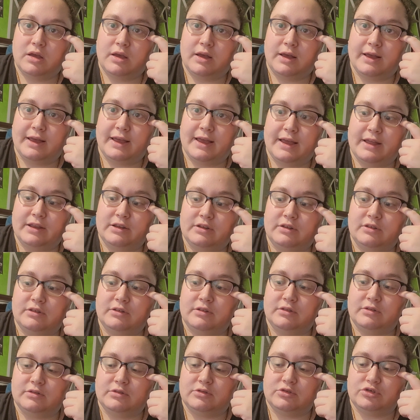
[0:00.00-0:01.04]
again
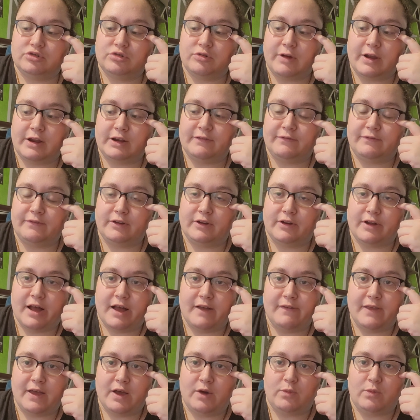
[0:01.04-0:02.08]
trying to figure
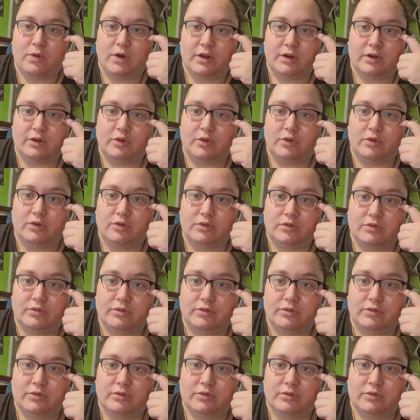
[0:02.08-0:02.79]
out that one